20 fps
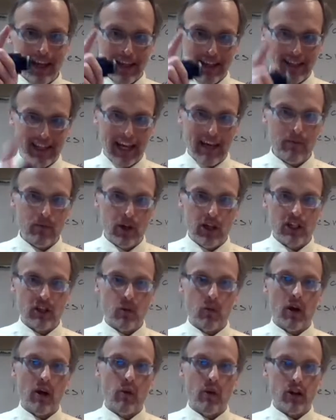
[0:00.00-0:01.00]
Same
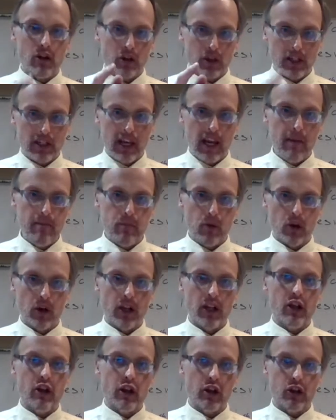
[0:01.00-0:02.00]
reason why when you're
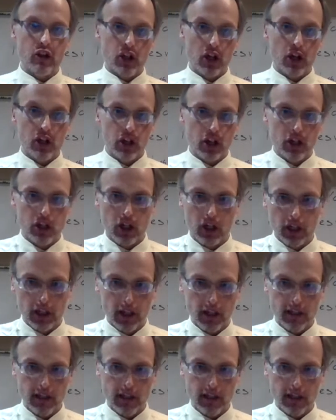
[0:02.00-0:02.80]
skateboarding, you hear chunk, chunk, chunk on